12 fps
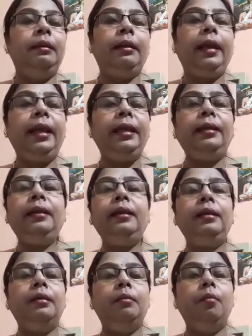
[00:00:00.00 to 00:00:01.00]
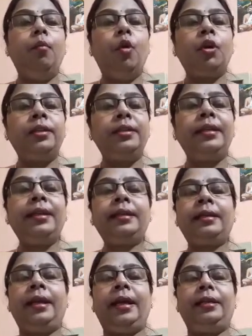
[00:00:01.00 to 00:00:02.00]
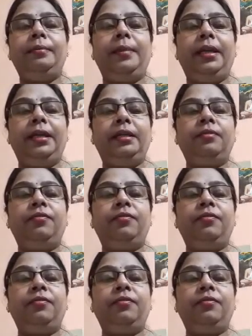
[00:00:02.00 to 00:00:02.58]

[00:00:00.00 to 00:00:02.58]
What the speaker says: In moderate climate,